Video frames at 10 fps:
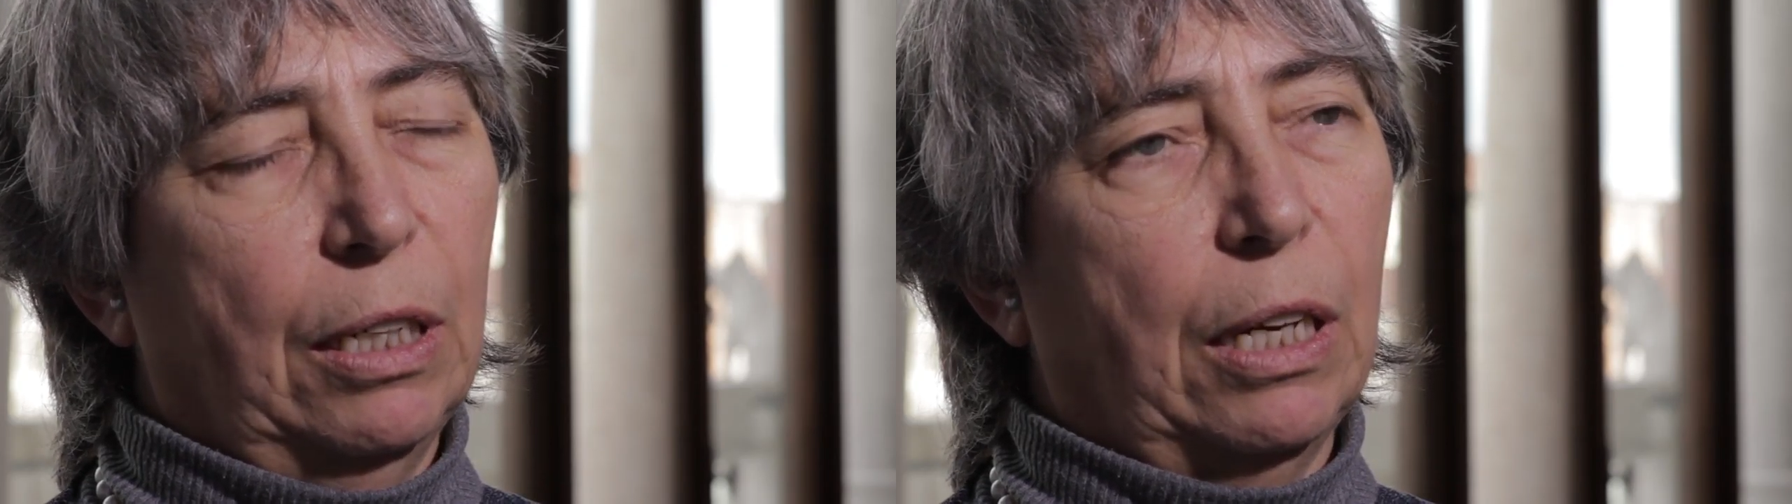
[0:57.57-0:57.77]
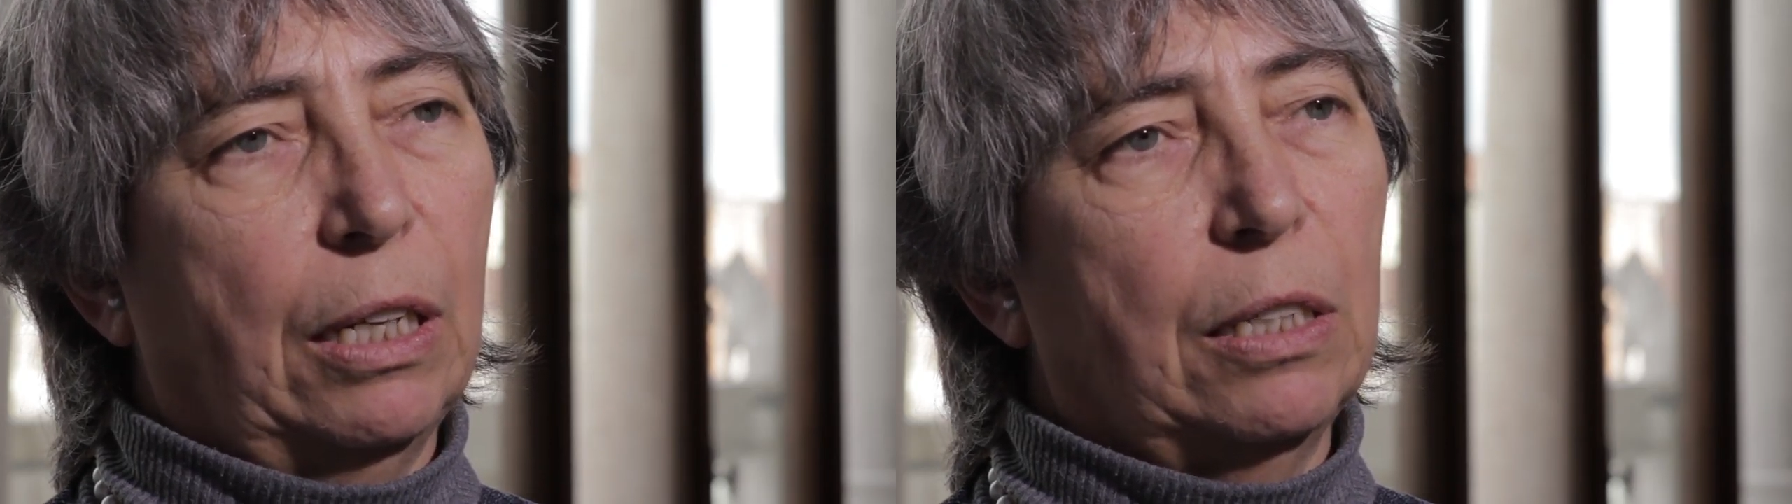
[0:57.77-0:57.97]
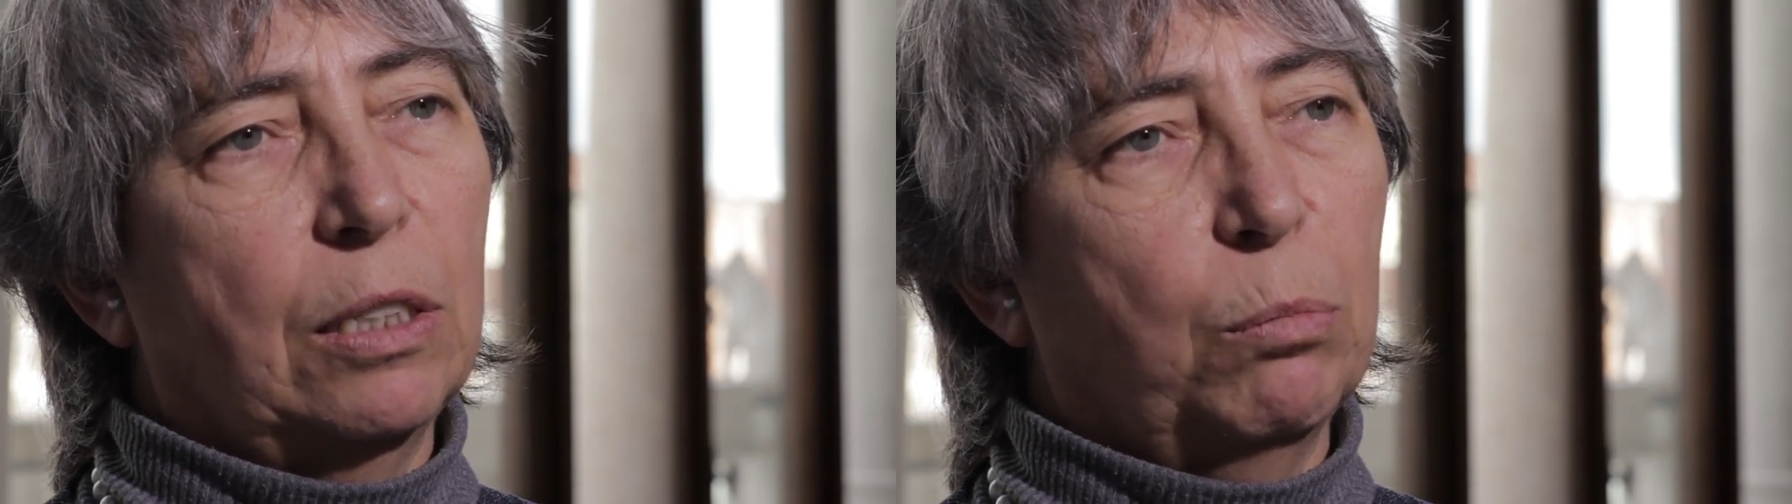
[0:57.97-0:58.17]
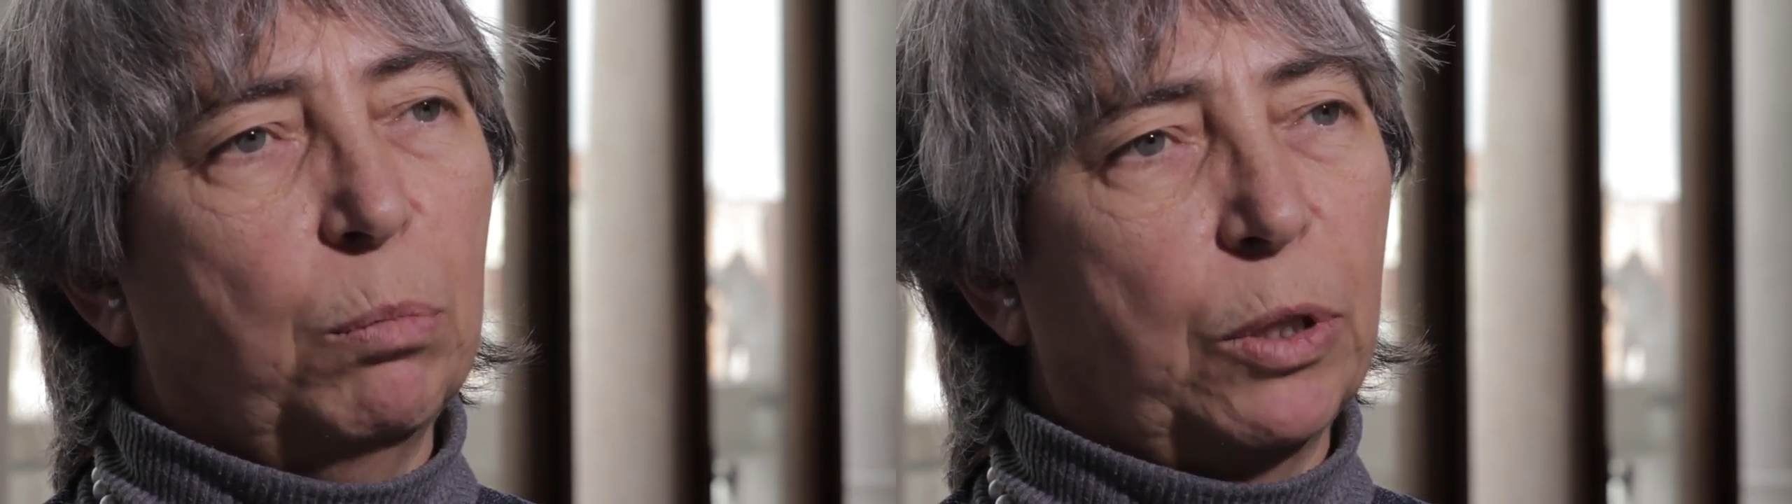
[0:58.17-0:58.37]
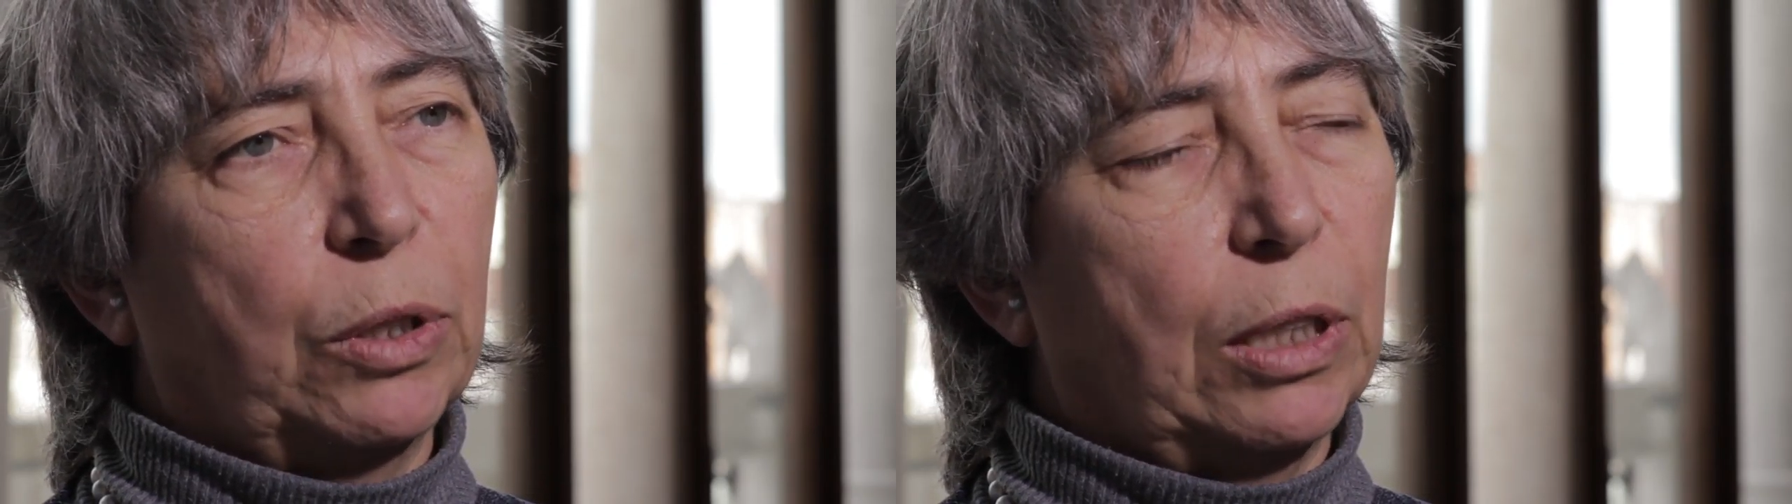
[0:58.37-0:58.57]
And it's
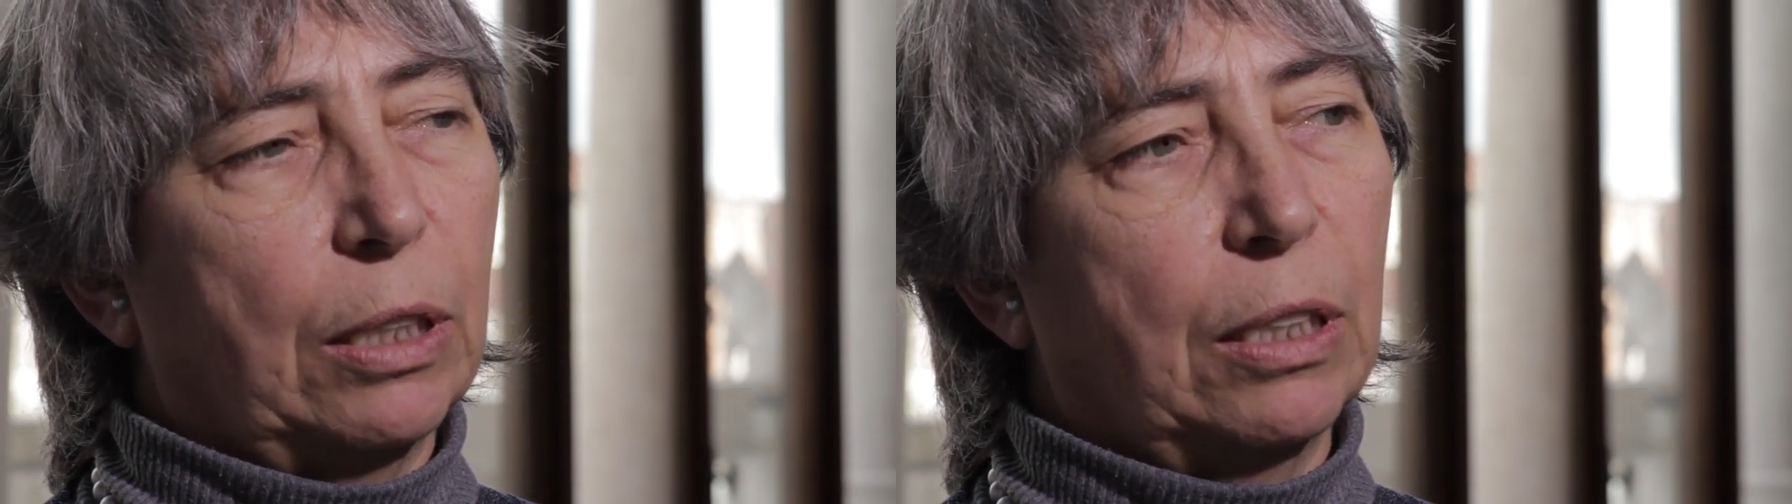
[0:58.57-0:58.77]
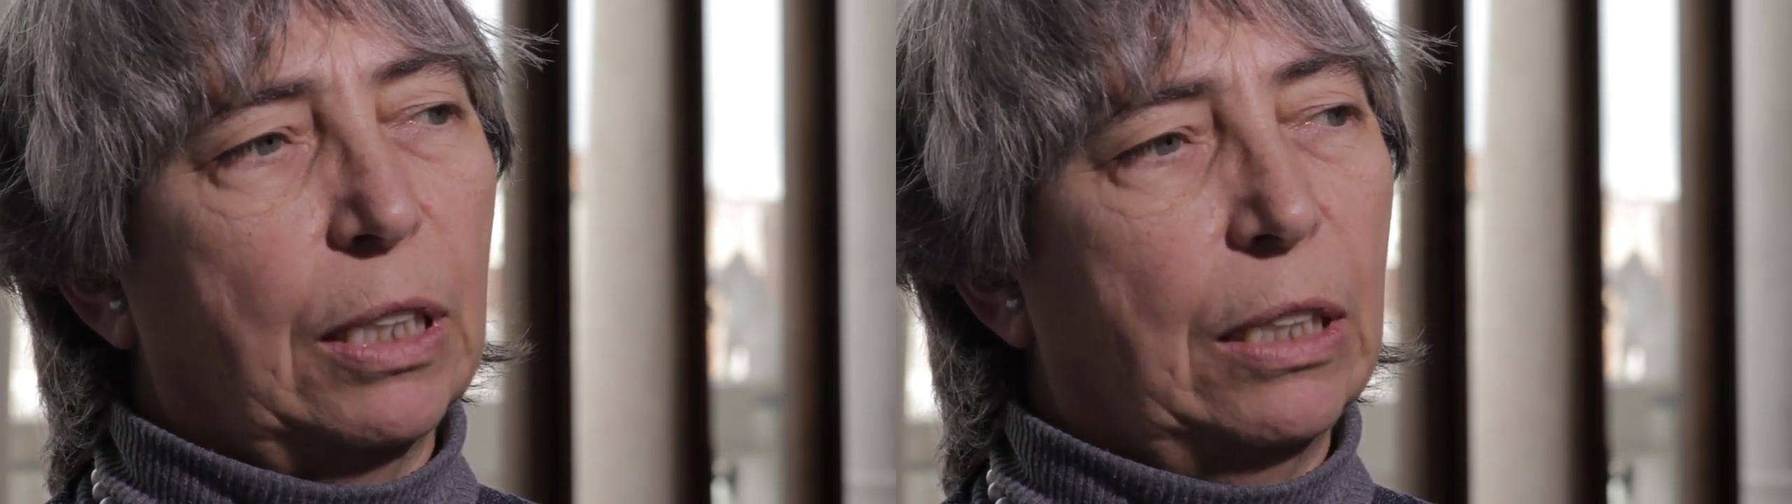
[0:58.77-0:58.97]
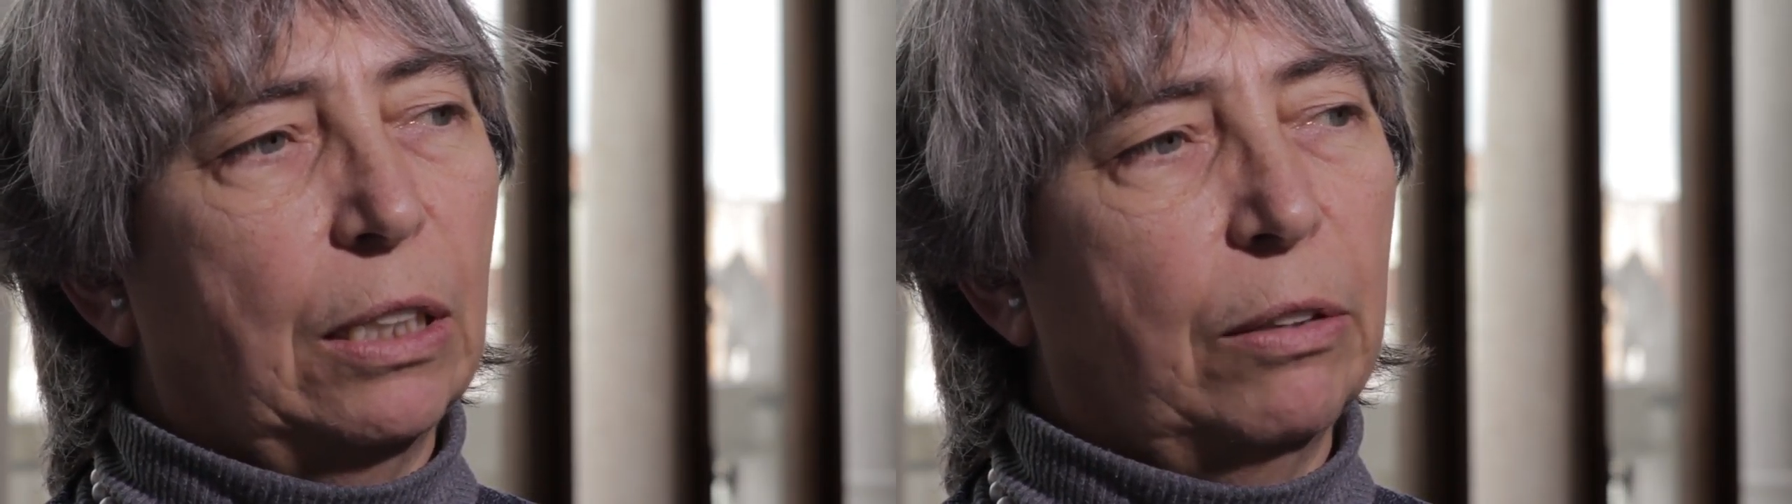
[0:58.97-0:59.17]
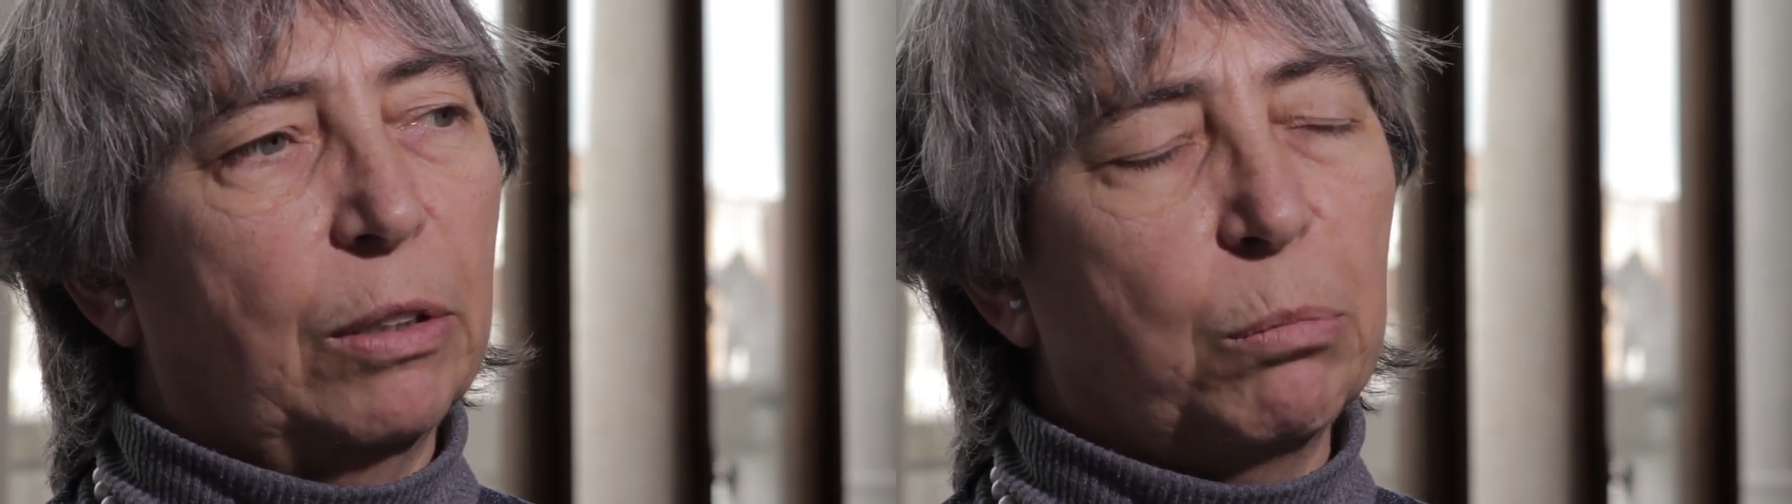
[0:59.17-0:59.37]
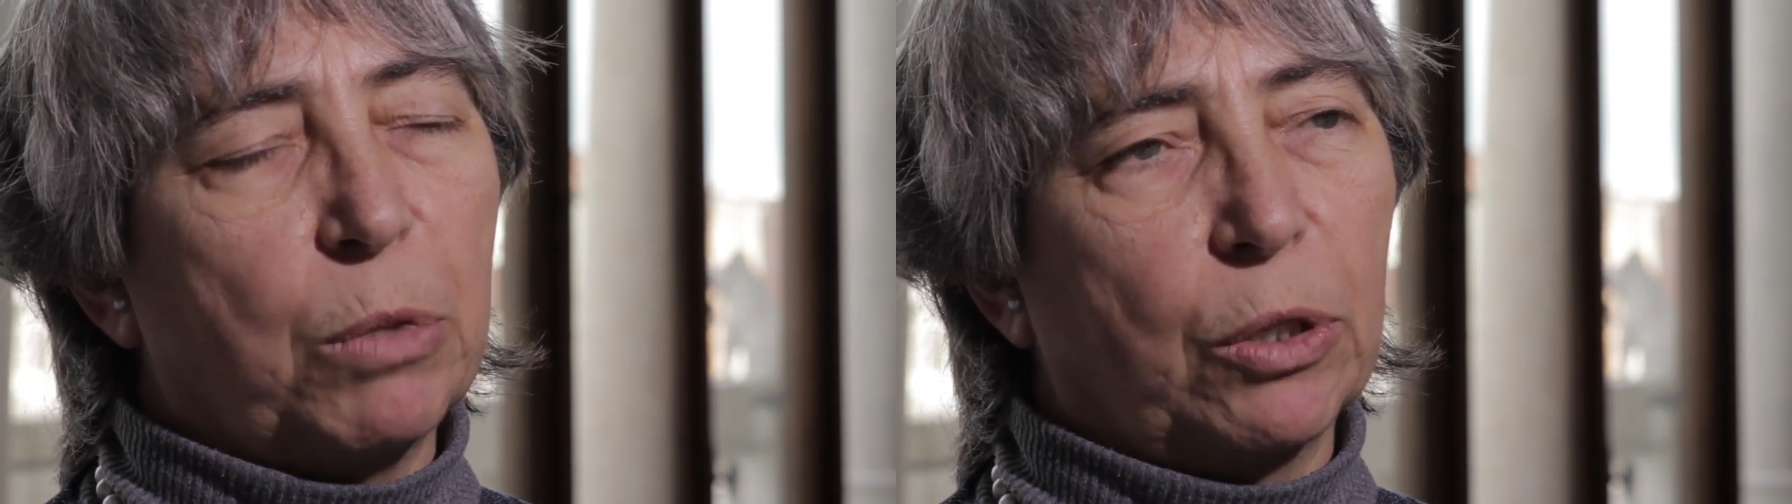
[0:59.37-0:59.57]
important that
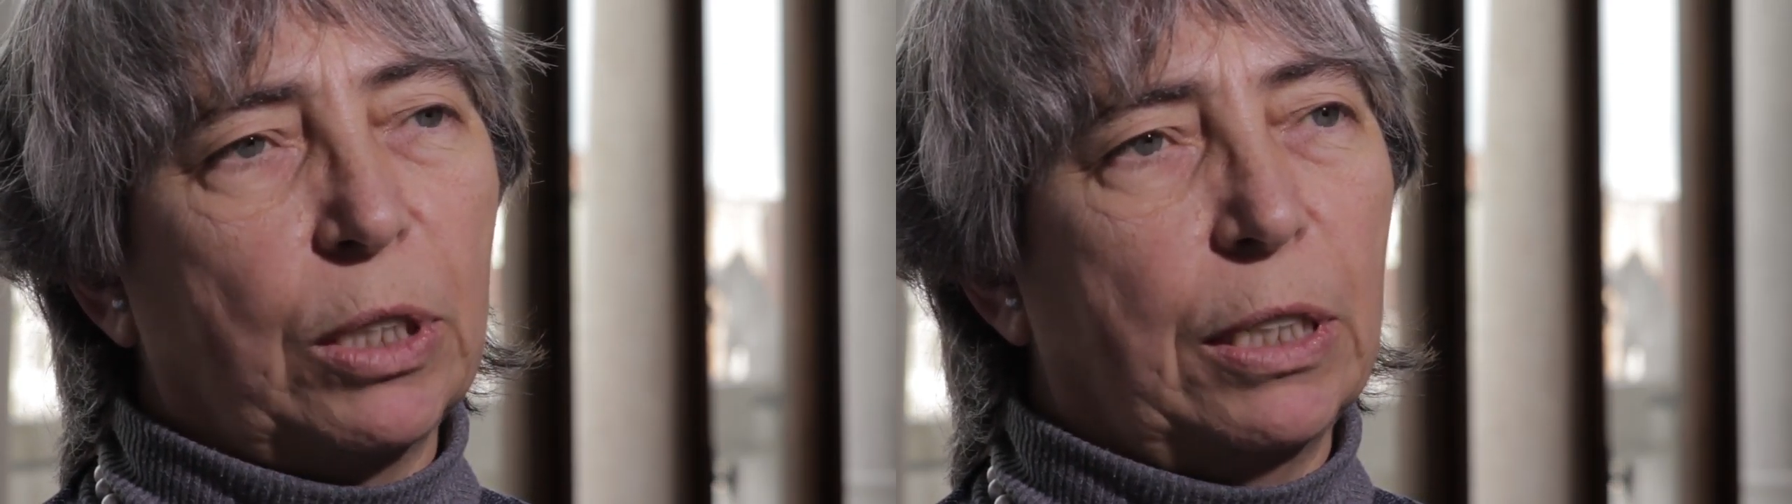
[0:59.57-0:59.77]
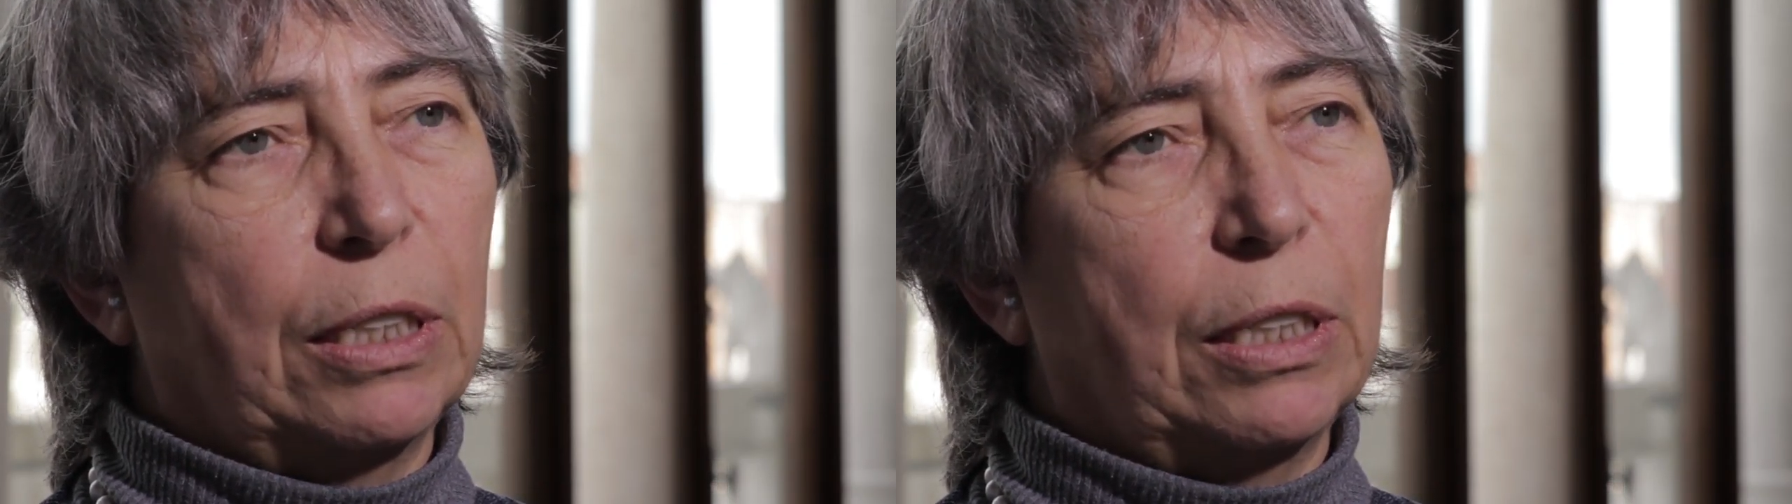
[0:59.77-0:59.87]
everybody